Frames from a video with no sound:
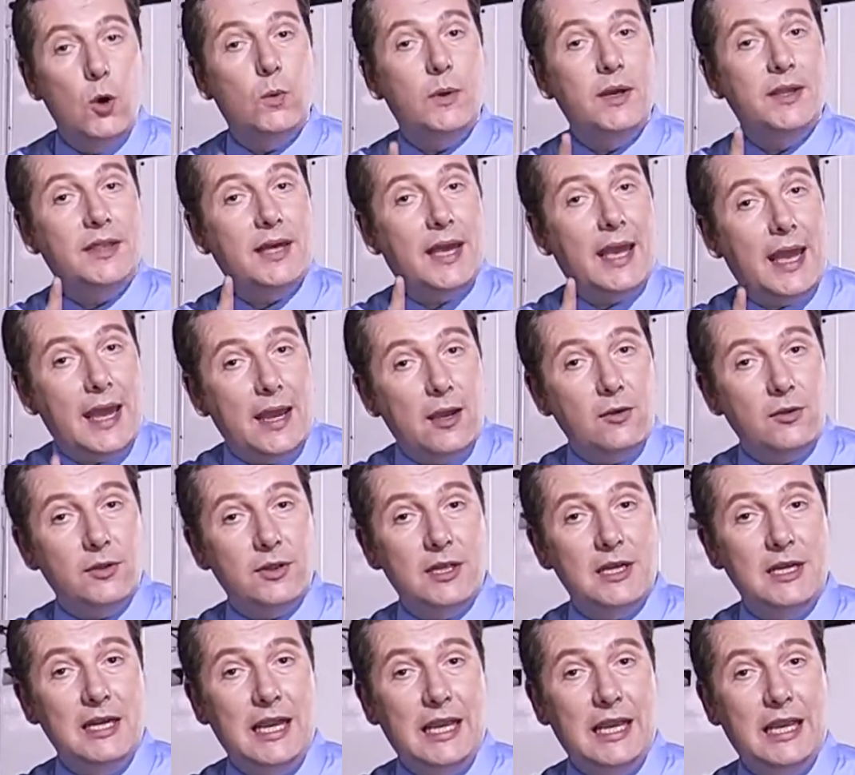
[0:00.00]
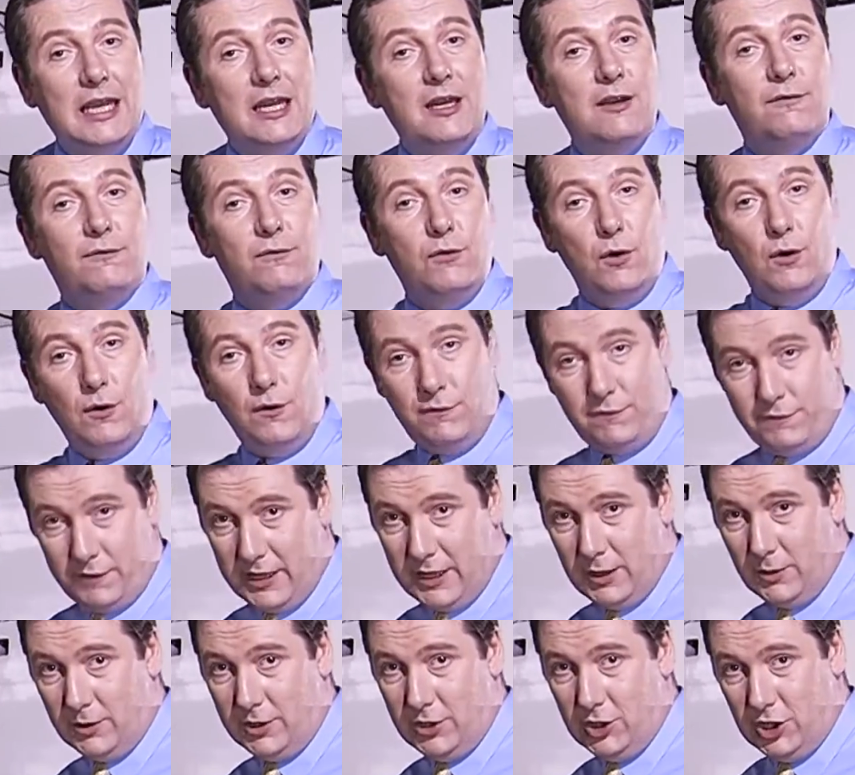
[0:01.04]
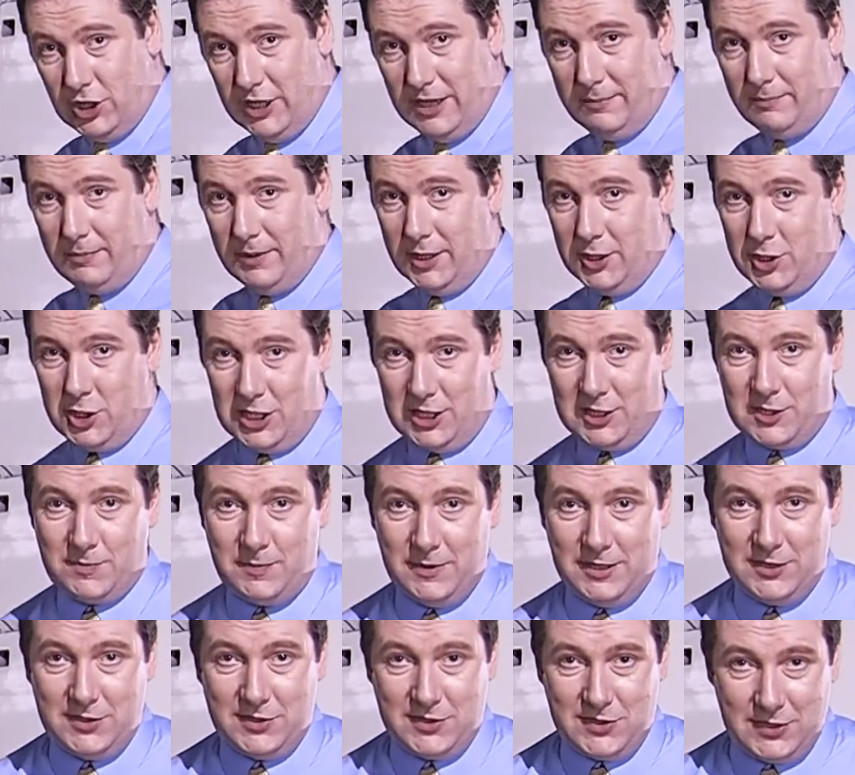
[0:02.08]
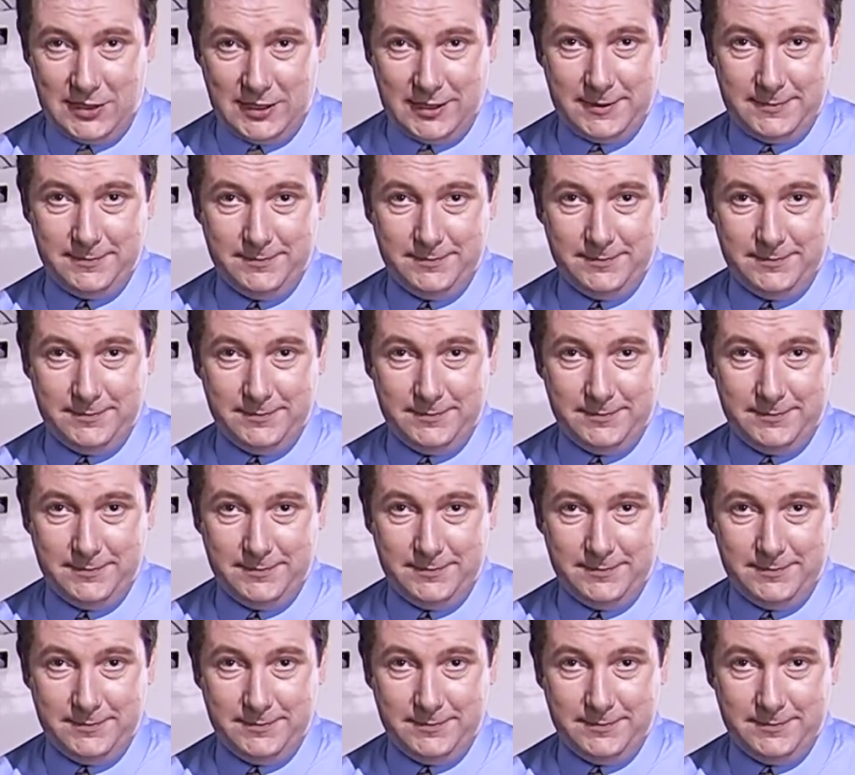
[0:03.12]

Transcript: without the need for frequent jib adjustments.